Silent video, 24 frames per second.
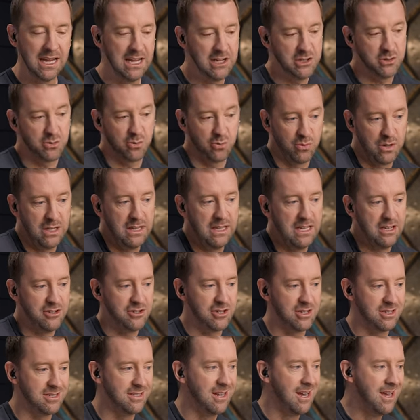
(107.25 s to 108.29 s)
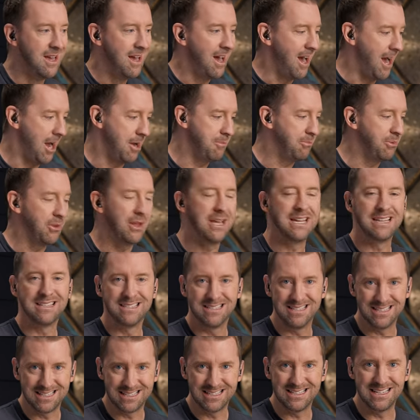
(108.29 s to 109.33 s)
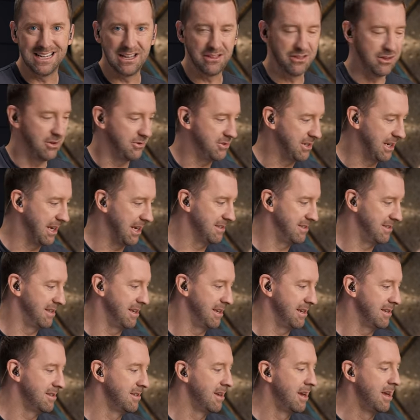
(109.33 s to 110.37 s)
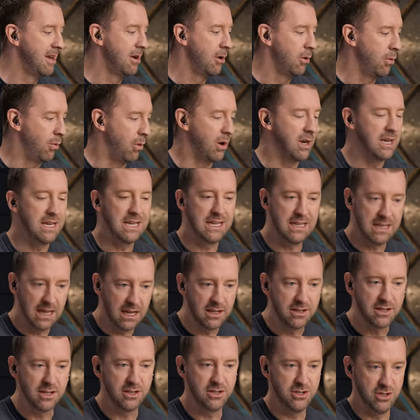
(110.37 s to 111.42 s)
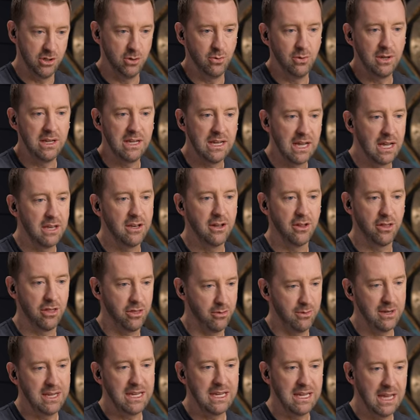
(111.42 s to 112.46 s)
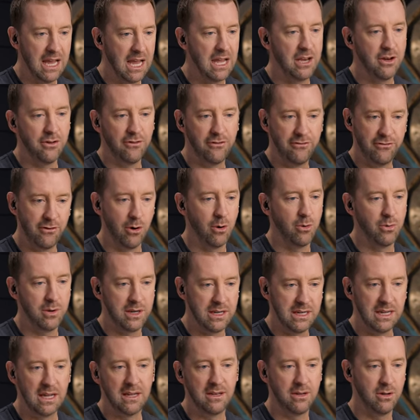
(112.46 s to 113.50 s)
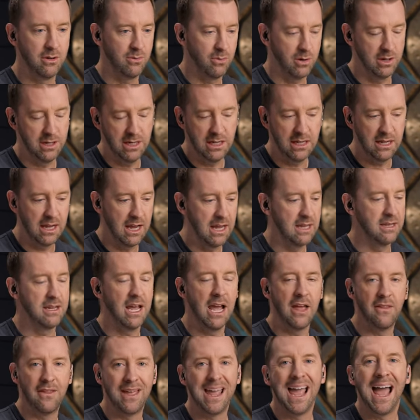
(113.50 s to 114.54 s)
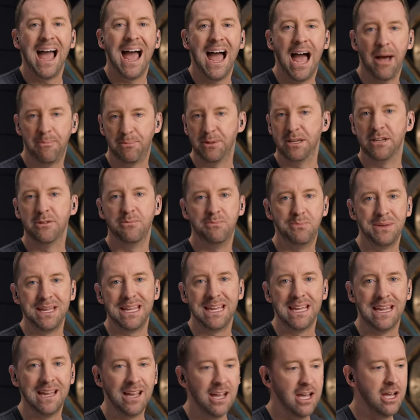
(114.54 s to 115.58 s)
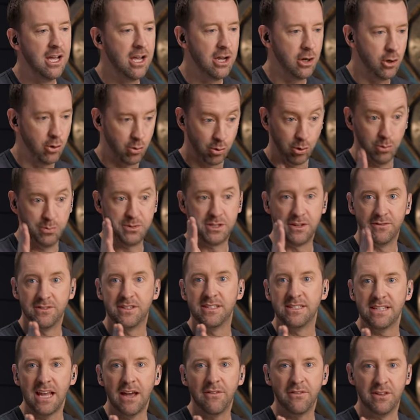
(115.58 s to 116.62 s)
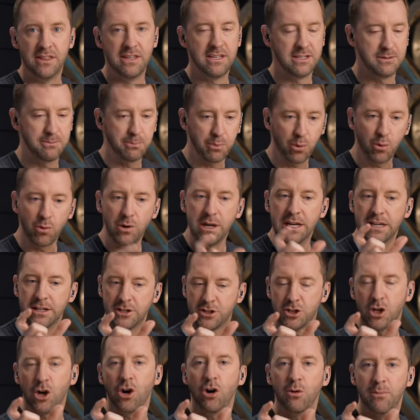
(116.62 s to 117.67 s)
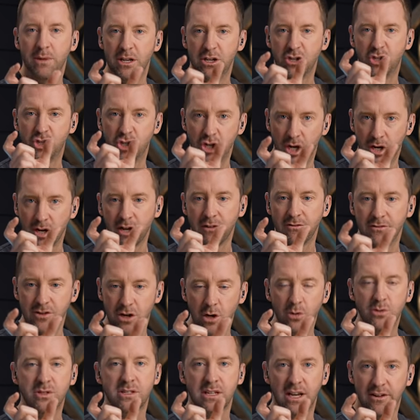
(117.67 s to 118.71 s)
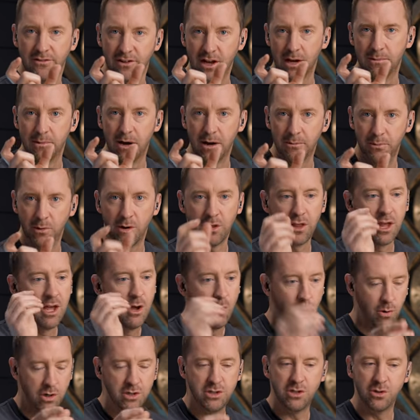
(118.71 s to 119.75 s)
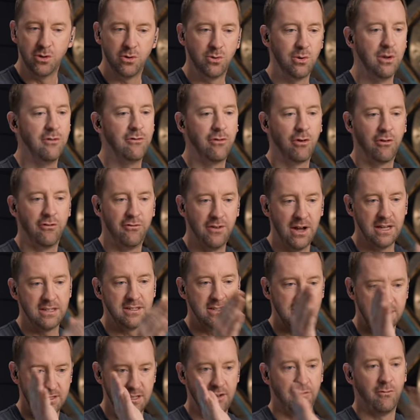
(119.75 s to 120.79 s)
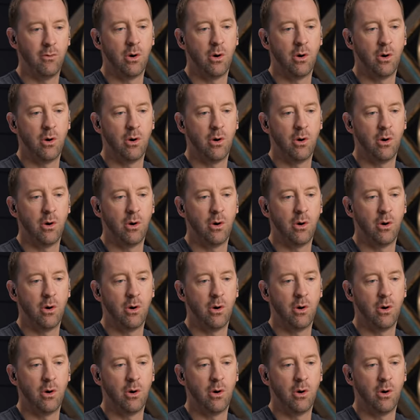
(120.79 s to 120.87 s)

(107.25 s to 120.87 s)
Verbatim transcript: It's really just I'm playing 16th notes against this. One E and a two E and a three E and a four E and a one E and a, and they happen to be groups of seven. This predetermined chunk of notes that I've come up with. One, two, three, four, five, six, seven.